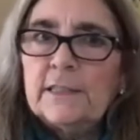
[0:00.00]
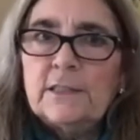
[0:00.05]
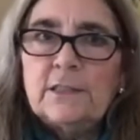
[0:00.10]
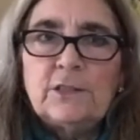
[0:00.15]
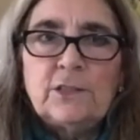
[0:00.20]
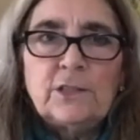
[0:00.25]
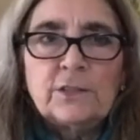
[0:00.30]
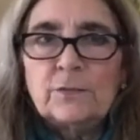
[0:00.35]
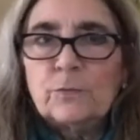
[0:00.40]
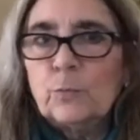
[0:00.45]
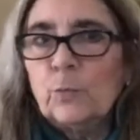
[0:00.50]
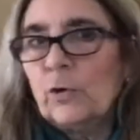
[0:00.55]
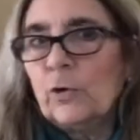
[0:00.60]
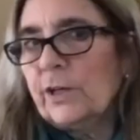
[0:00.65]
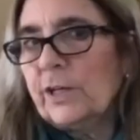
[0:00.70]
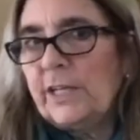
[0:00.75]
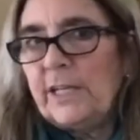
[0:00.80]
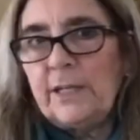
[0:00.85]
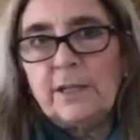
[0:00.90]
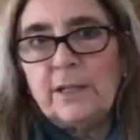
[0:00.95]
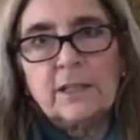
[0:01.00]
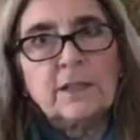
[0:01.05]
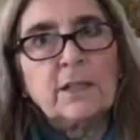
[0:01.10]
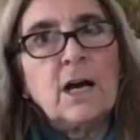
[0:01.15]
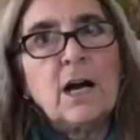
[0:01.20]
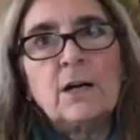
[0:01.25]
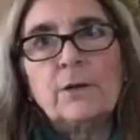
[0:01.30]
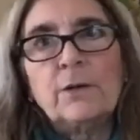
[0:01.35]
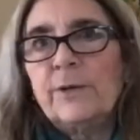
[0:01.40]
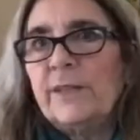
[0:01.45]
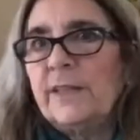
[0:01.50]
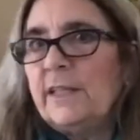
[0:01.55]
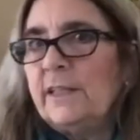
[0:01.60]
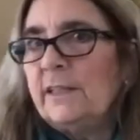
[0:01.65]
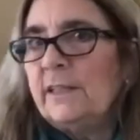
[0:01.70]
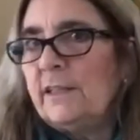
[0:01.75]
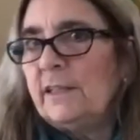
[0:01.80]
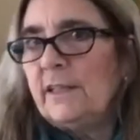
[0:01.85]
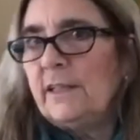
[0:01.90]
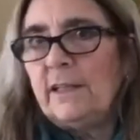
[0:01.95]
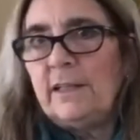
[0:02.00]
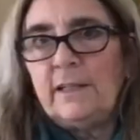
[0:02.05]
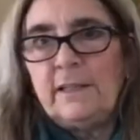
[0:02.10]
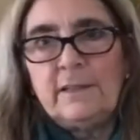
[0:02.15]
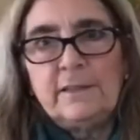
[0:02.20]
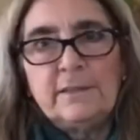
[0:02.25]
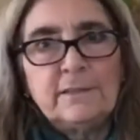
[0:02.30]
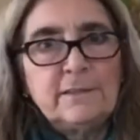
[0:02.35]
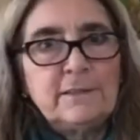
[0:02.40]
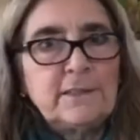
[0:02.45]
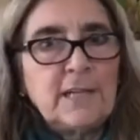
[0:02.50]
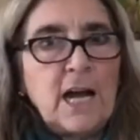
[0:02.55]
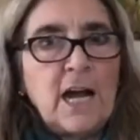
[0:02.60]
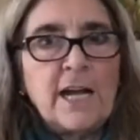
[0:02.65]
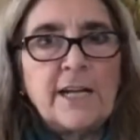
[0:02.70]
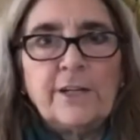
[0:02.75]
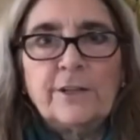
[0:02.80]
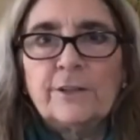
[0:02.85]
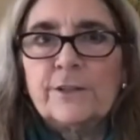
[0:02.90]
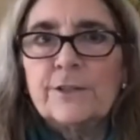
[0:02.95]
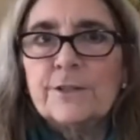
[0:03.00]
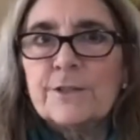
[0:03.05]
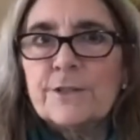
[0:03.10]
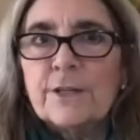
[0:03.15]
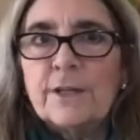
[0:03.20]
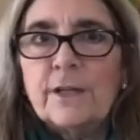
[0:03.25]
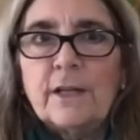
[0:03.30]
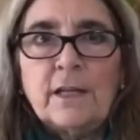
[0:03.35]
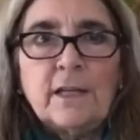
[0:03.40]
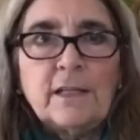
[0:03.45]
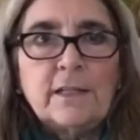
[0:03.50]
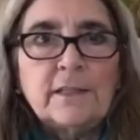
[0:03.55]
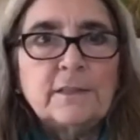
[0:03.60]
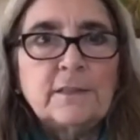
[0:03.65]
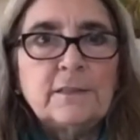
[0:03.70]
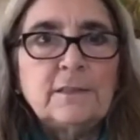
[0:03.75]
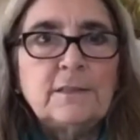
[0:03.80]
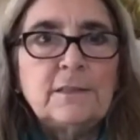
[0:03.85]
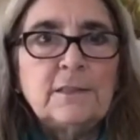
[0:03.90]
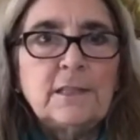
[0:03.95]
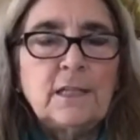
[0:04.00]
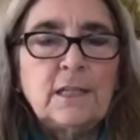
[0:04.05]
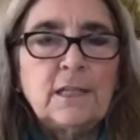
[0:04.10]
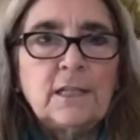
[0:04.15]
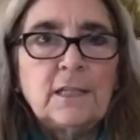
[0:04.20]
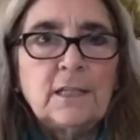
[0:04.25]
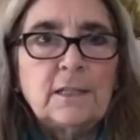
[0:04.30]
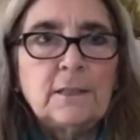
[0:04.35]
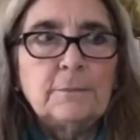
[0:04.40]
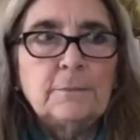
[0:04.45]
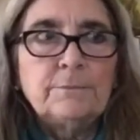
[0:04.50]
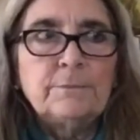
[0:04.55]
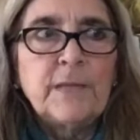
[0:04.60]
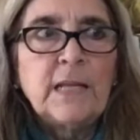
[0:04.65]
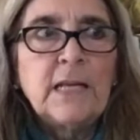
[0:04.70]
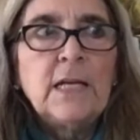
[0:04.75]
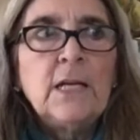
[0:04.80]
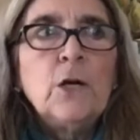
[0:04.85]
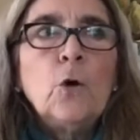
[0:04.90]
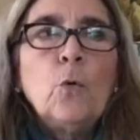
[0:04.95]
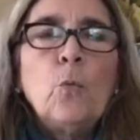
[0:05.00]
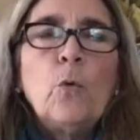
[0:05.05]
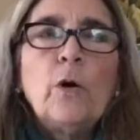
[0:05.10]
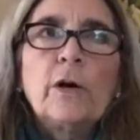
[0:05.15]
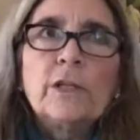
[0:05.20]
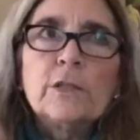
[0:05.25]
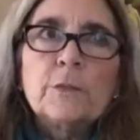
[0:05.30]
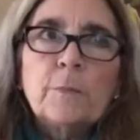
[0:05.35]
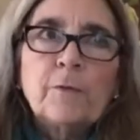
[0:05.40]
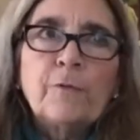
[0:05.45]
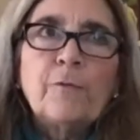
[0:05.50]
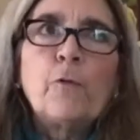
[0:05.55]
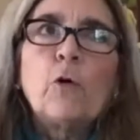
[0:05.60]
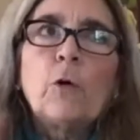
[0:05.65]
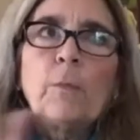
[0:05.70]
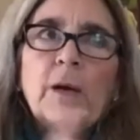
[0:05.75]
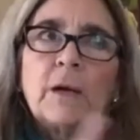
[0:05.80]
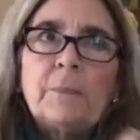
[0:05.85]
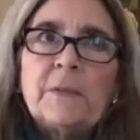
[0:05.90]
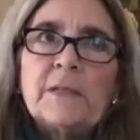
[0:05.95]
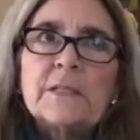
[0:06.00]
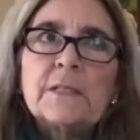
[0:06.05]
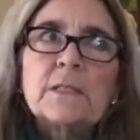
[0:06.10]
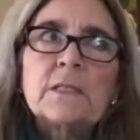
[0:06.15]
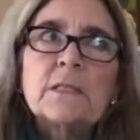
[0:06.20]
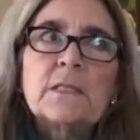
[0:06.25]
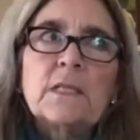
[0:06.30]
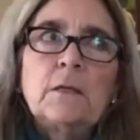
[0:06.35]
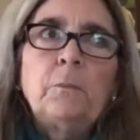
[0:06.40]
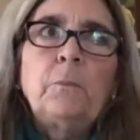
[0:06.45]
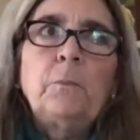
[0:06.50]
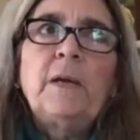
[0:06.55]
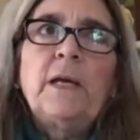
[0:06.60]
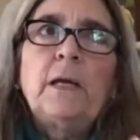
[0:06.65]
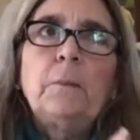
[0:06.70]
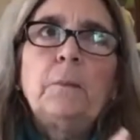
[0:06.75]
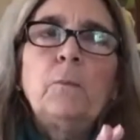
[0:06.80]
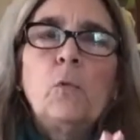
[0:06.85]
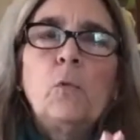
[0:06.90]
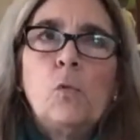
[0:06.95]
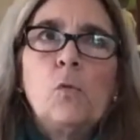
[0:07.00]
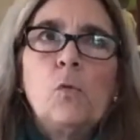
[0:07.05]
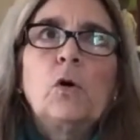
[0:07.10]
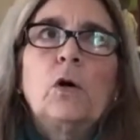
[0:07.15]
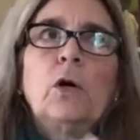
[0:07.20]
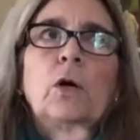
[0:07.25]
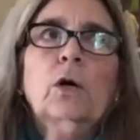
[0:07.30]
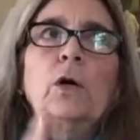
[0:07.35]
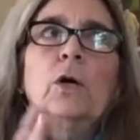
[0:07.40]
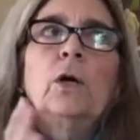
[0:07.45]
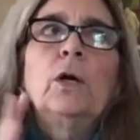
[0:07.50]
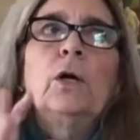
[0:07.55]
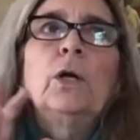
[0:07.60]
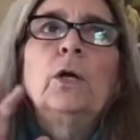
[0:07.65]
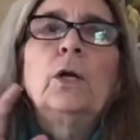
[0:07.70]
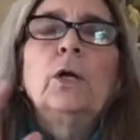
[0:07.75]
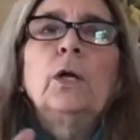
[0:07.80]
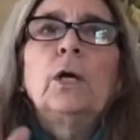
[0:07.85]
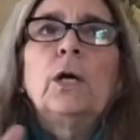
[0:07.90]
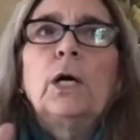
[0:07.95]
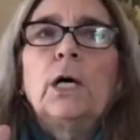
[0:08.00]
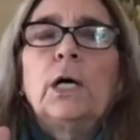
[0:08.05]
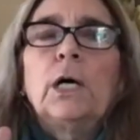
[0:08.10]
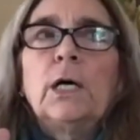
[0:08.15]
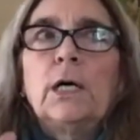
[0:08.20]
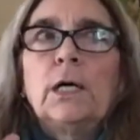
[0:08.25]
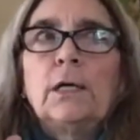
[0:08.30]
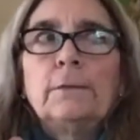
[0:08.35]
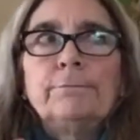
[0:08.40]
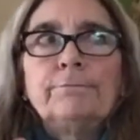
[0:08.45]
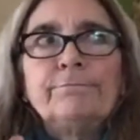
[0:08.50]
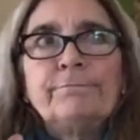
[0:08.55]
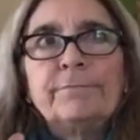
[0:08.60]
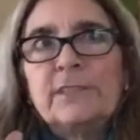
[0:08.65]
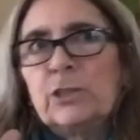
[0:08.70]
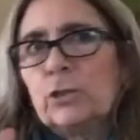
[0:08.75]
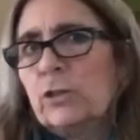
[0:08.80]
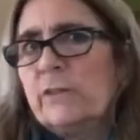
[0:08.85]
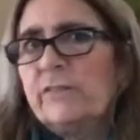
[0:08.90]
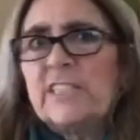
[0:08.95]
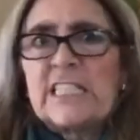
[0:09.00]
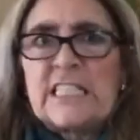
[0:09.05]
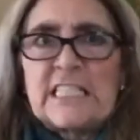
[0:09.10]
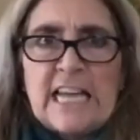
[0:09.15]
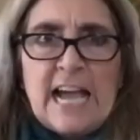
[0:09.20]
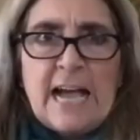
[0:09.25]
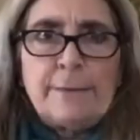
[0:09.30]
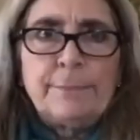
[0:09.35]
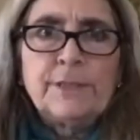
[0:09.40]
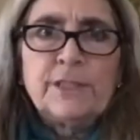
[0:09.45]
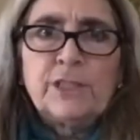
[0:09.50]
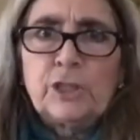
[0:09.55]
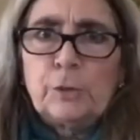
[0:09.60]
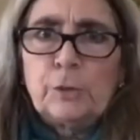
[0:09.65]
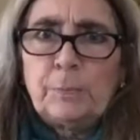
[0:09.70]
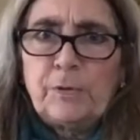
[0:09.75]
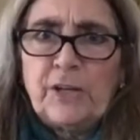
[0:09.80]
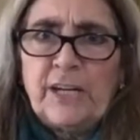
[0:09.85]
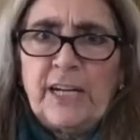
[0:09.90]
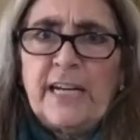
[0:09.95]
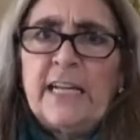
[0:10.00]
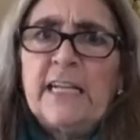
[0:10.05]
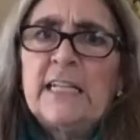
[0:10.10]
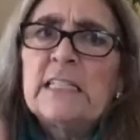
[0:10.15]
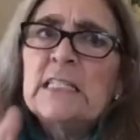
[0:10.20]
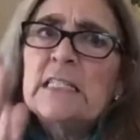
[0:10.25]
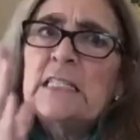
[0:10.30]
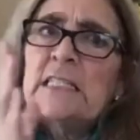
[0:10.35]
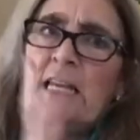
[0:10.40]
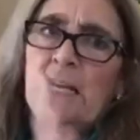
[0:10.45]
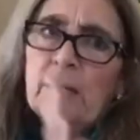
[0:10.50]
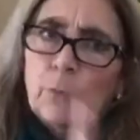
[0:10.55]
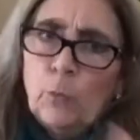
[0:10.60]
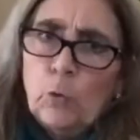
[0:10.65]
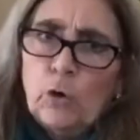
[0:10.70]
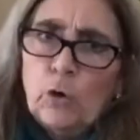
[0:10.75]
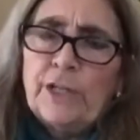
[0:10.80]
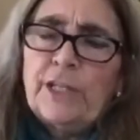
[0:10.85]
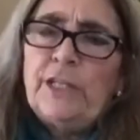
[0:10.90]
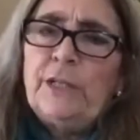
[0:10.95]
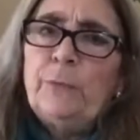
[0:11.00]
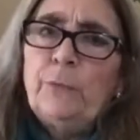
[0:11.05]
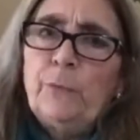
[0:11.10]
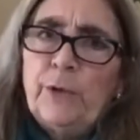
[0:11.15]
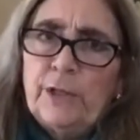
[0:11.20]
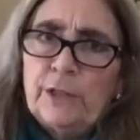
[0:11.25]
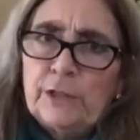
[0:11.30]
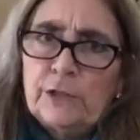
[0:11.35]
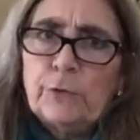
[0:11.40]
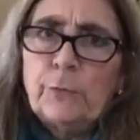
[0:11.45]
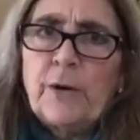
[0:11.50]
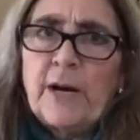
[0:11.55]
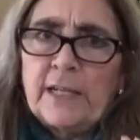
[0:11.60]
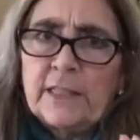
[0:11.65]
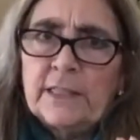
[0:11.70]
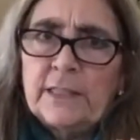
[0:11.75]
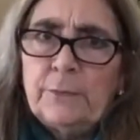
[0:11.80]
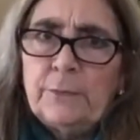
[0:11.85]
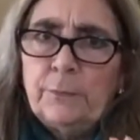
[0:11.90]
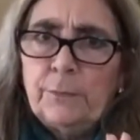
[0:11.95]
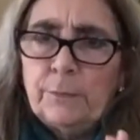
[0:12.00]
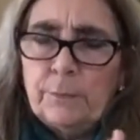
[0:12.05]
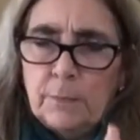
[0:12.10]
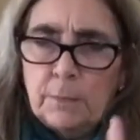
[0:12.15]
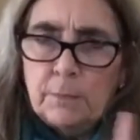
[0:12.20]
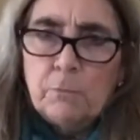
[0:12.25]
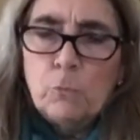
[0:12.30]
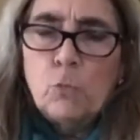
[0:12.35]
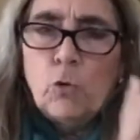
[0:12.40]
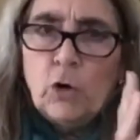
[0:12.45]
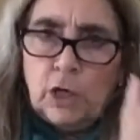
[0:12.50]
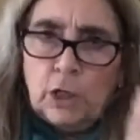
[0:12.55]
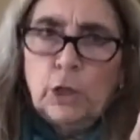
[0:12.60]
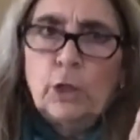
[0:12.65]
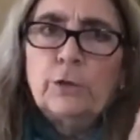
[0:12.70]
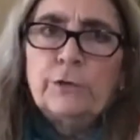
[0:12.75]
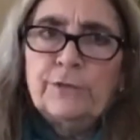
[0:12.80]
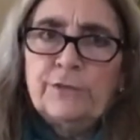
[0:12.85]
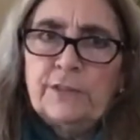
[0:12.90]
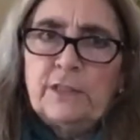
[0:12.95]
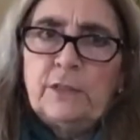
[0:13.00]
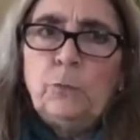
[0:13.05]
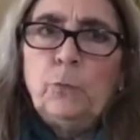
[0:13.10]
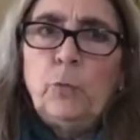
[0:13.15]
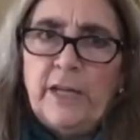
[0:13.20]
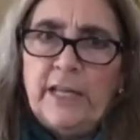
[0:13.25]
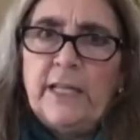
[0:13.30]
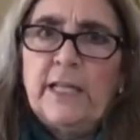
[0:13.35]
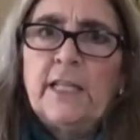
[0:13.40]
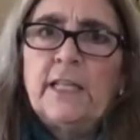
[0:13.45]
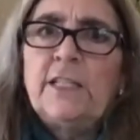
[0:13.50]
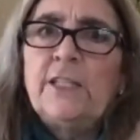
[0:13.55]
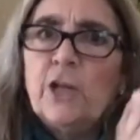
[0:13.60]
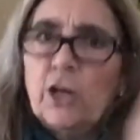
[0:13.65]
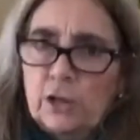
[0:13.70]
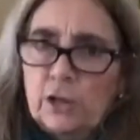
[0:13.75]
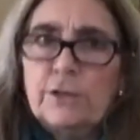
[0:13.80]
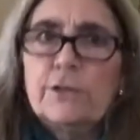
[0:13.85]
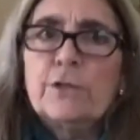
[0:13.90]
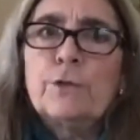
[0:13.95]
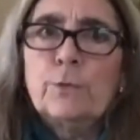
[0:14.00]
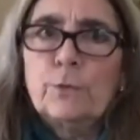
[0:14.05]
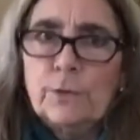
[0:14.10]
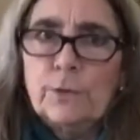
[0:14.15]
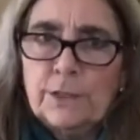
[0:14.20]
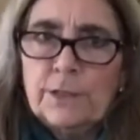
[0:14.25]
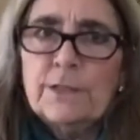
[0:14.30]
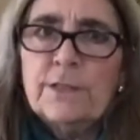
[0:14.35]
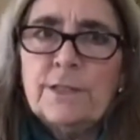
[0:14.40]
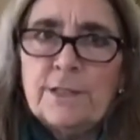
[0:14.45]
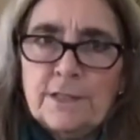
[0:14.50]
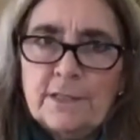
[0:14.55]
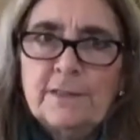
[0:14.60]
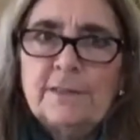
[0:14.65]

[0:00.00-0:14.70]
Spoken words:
just working a lot with indie dyers. And whereas before my business had been more sort of established brands and working with directly more closely with yarn stores,